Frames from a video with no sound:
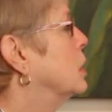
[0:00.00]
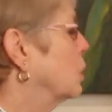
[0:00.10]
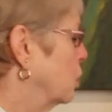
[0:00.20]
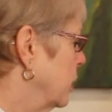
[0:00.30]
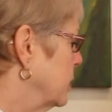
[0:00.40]

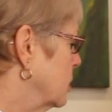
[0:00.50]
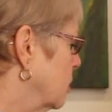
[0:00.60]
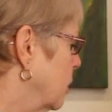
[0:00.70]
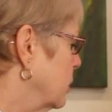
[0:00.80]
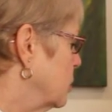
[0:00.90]
where it
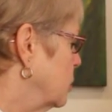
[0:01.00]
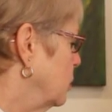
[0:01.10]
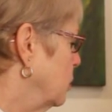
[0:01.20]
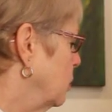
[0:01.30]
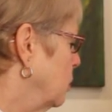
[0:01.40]
starts
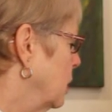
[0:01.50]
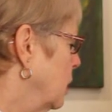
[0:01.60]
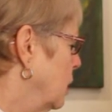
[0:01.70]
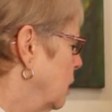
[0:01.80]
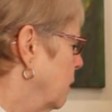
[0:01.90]
to,
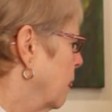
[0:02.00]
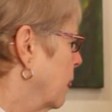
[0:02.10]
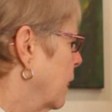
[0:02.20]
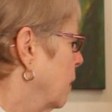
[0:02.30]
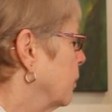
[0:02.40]

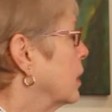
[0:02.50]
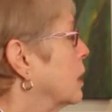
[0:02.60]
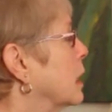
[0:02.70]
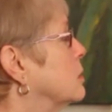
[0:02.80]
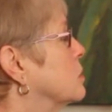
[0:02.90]
and
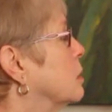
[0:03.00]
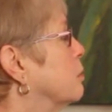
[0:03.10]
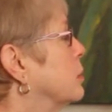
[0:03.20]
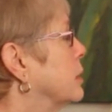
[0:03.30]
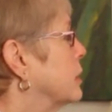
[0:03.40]
I can sort of
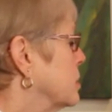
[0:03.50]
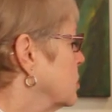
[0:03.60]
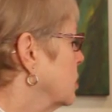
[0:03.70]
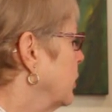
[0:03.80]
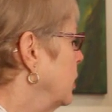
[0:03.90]
put this
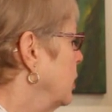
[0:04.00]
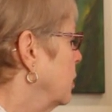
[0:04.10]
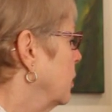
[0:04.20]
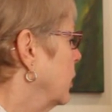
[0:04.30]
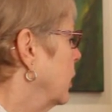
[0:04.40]
sort of here
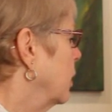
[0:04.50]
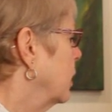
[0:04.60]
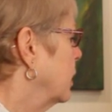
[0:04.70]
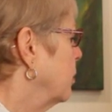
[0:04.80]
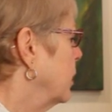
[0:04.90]
and there a
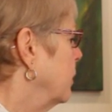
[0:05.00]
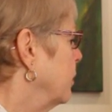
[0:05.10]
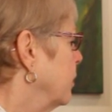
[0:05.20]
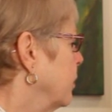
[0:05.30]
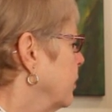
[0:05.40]
little bit,
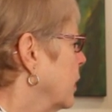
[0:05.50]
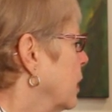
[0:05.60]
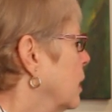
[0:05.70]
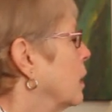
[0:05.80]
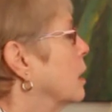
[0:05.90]

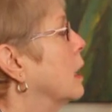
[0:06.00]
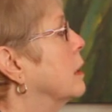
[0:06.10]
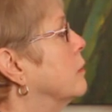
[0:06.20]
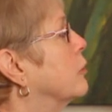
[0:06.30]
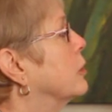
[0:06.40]

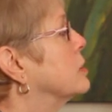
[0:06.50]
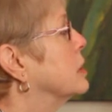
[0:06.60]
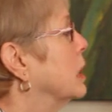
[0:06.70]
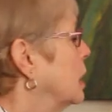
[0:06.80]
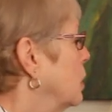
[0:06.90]
and for the
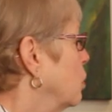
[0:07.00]
same